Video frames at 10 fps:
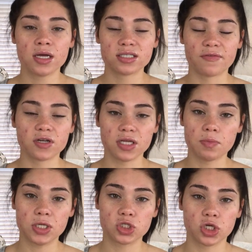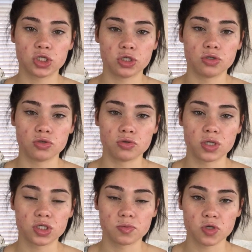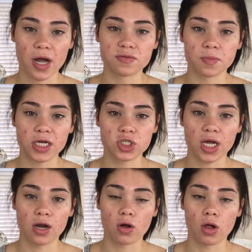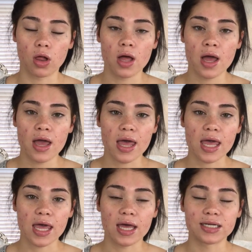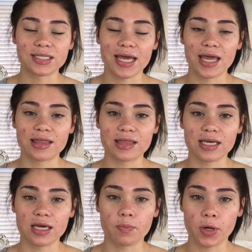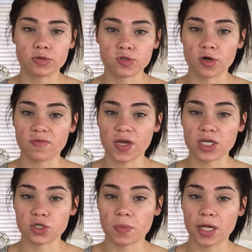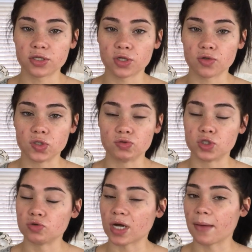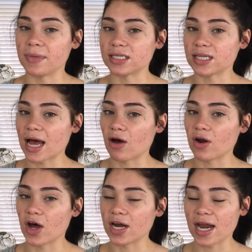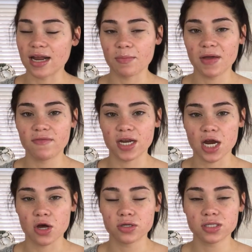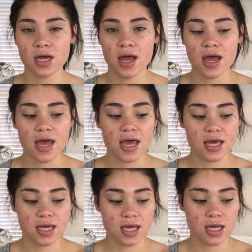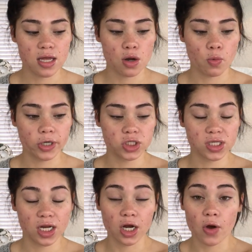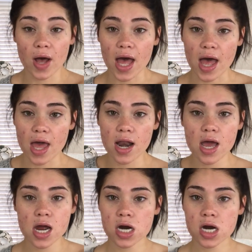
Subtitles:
Definitely be sure to subscribe to my channel and hit the post notification bell so you do not miss out on any of my videos. And we're just gonna go ahead